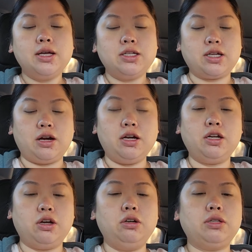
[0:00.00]
sorry,
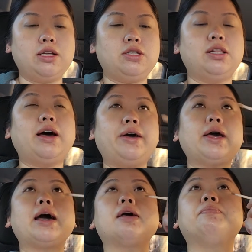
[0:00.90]
no, that's a lie.
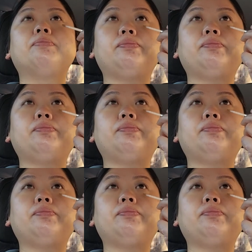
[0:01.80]
I